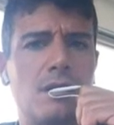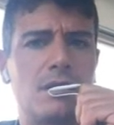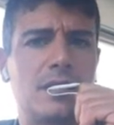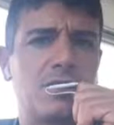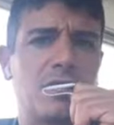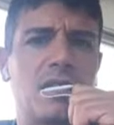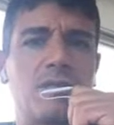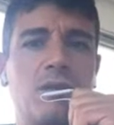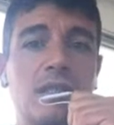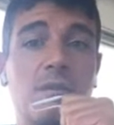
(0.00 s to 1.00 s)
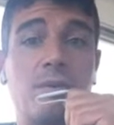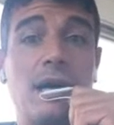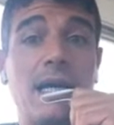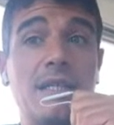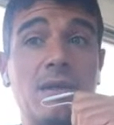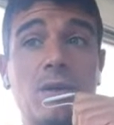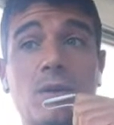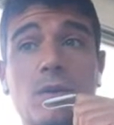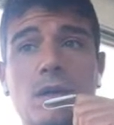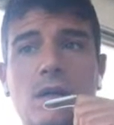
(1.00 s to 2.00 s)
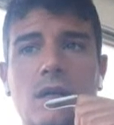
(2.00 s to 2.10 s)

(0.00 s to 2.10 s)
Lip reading: such as, for example, ISO